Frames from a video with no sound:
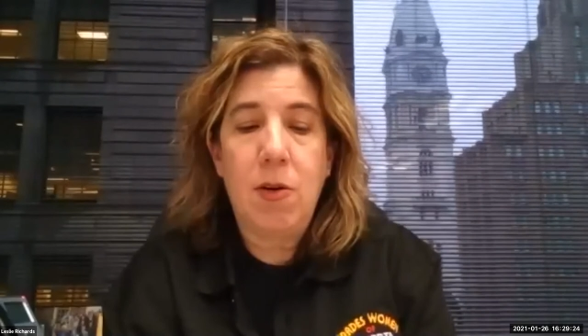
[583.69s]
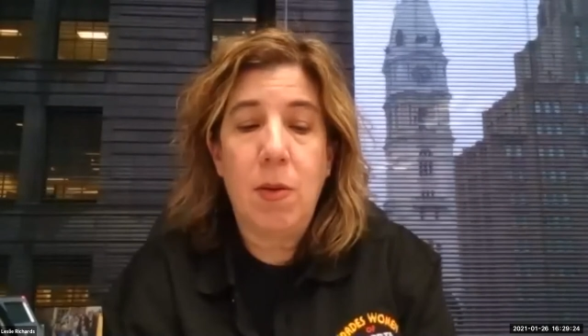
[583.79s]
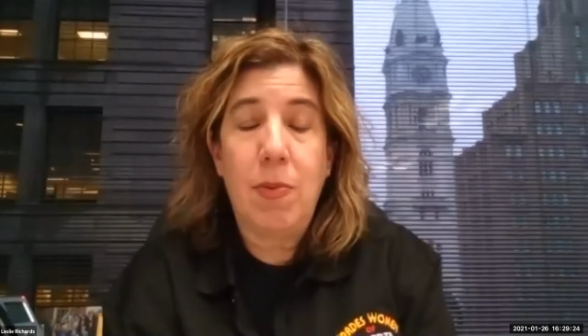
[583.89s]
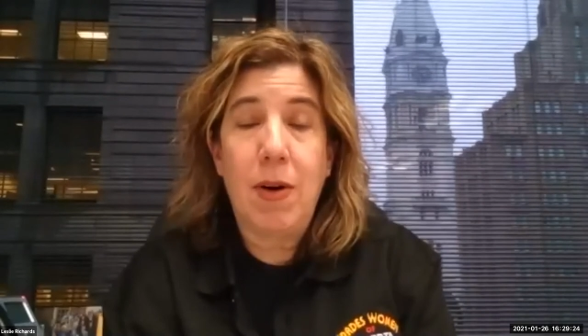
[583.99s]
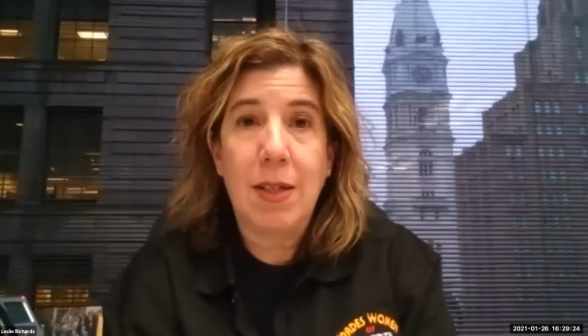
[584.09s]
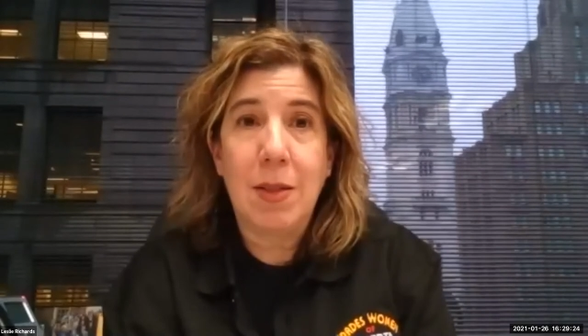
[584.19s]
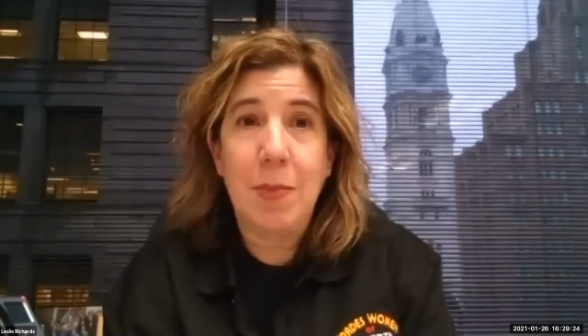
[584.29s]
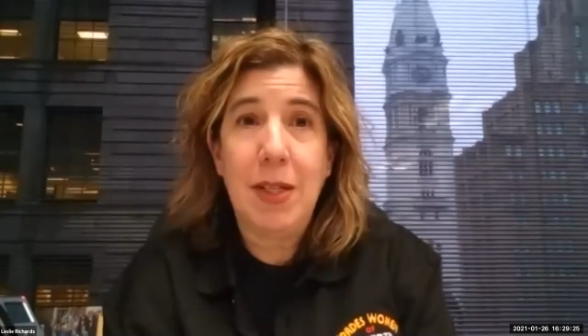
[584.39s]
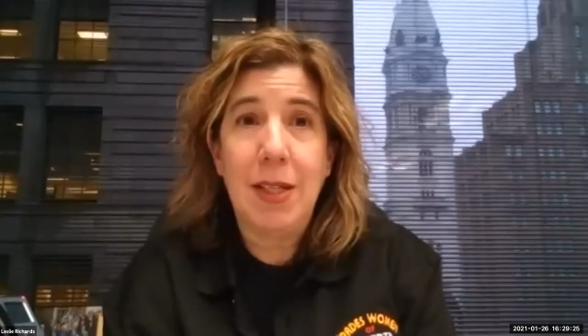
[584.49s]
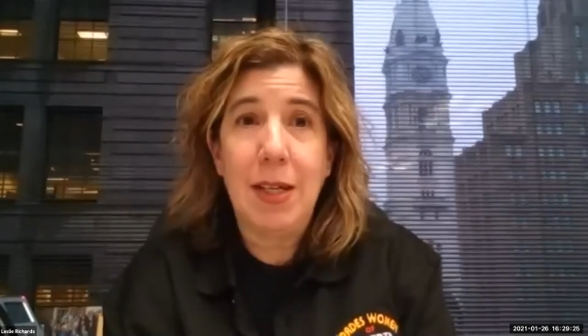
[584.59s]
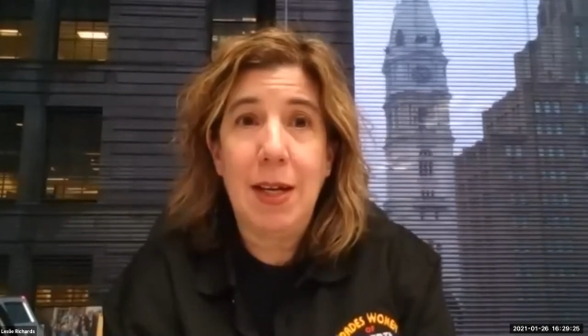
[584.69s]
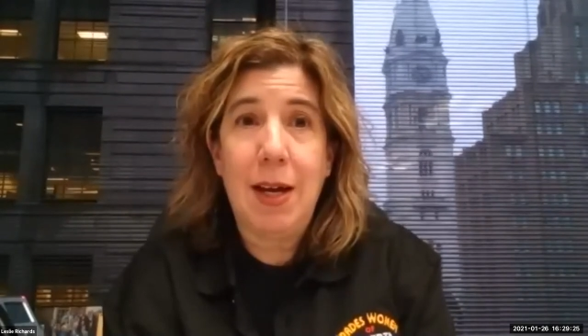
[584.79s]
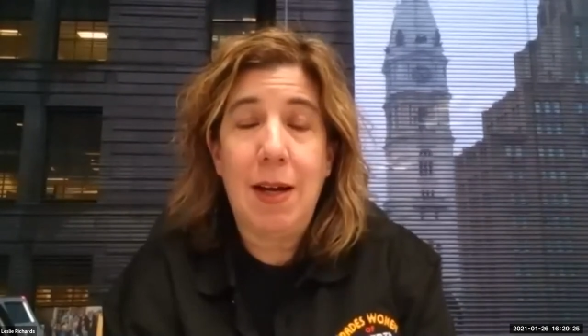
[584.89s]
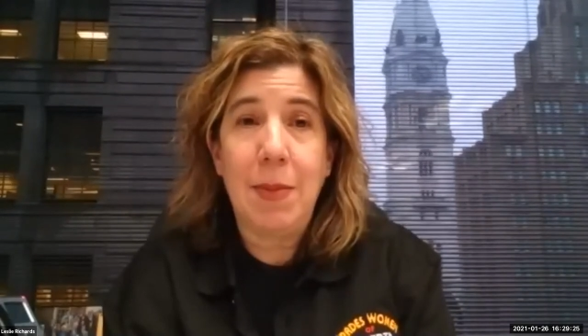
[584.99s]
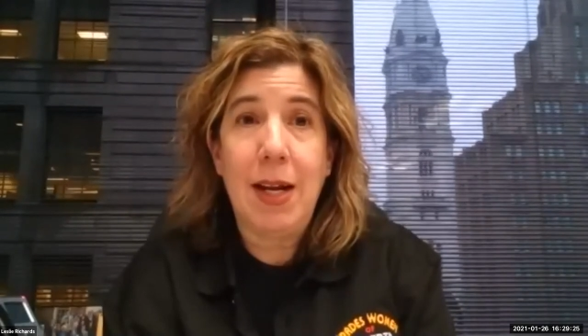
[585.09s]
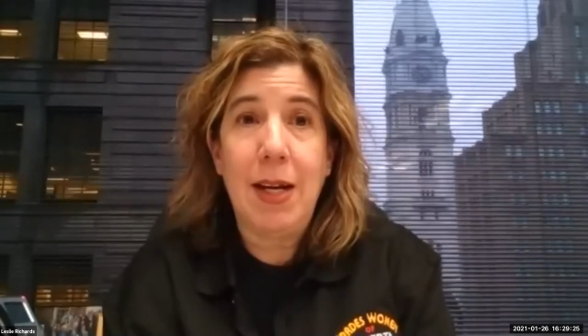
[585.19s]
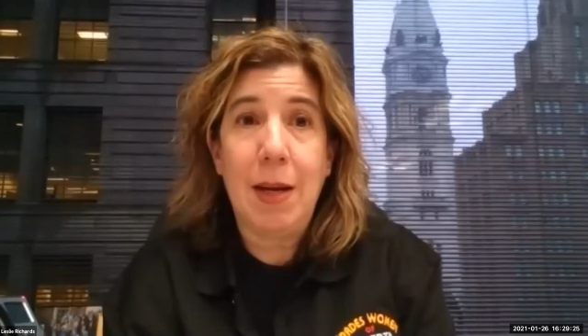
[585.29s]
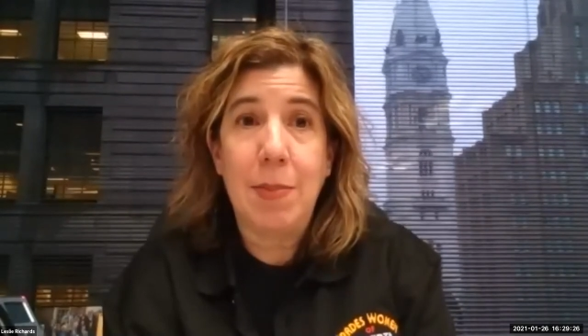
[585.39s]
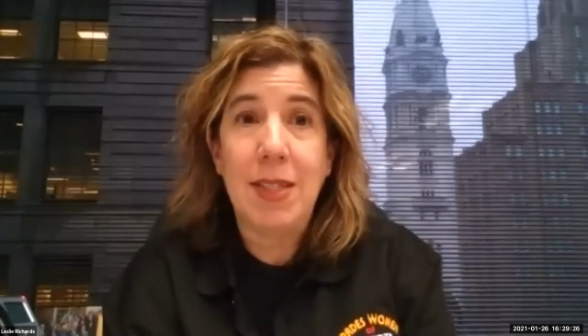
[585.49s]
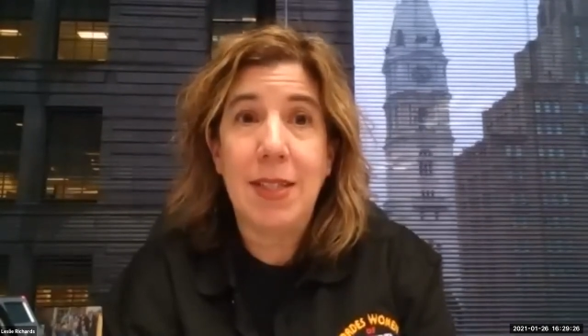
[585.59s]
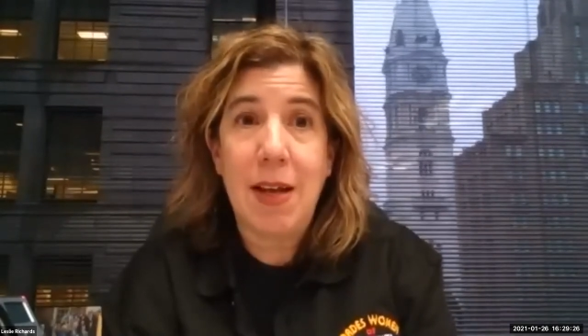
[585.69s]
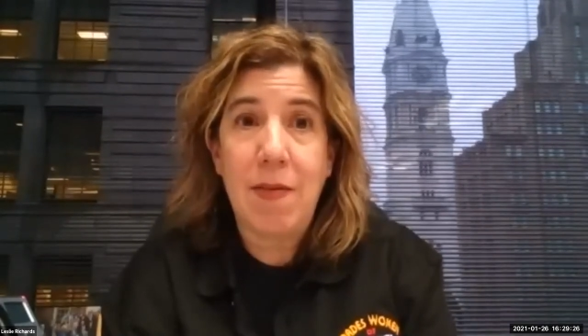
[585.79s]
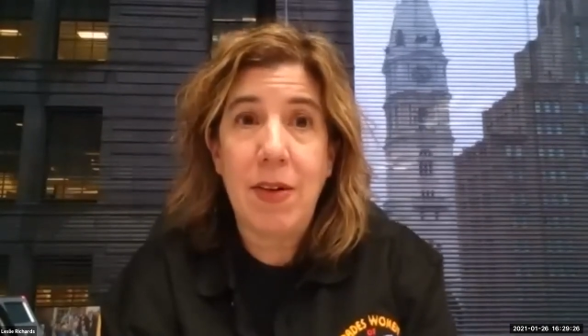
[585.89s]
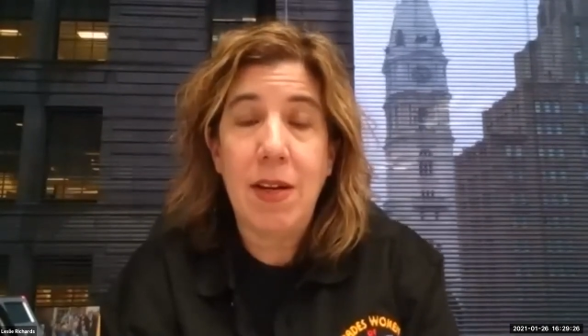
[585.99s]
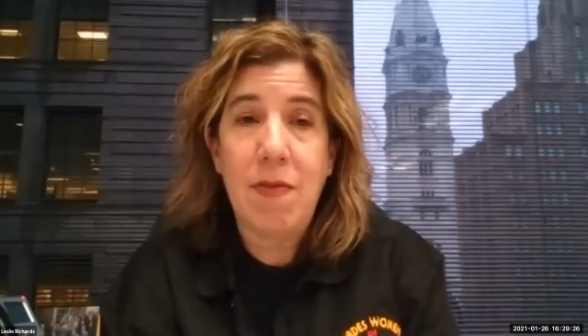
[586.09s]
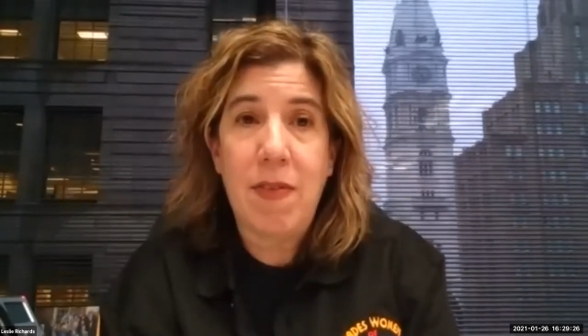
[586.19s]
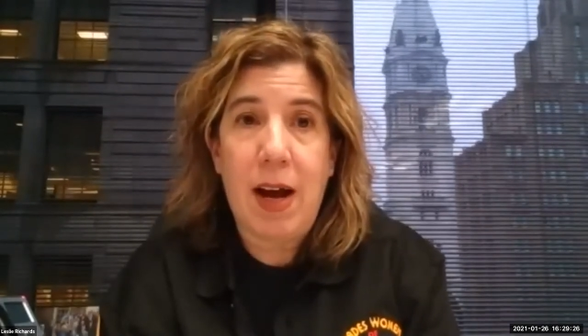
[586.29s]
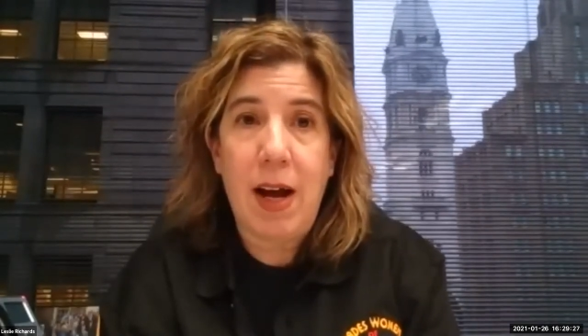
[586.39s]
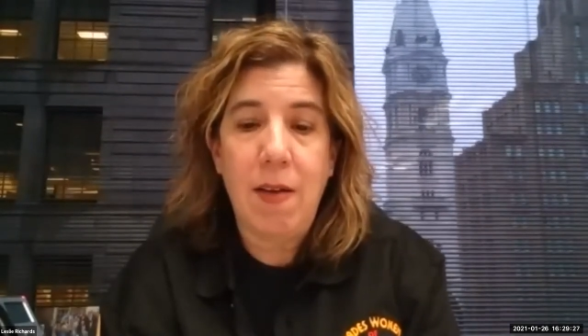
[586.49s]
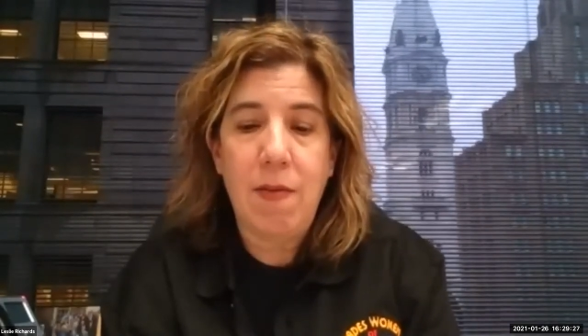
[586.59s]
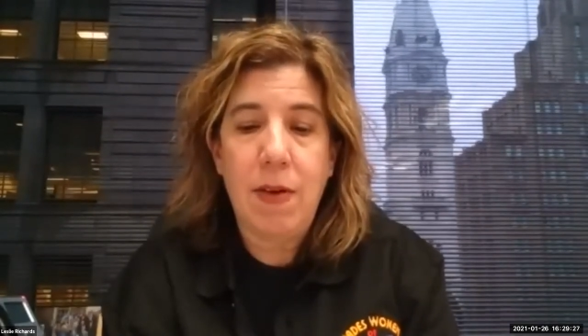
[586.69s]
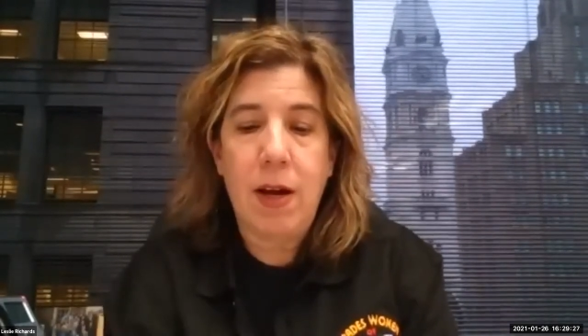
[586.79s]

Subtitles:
or approximately getting up to 75